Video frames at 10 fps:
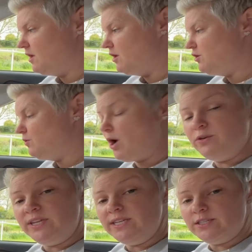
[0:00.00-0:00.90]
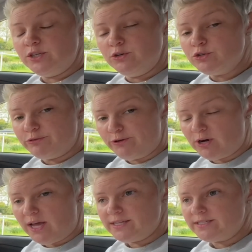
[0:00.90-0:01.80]
you only need to use your fog
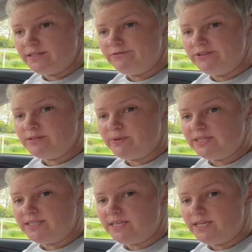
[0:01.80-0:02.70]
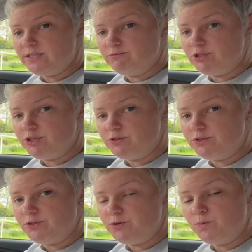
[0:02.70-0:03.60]
lights if visibility is
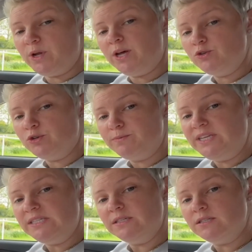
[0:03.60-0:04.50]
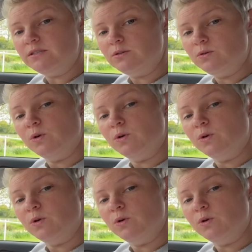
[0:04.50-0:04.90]
reduced to 100 meters or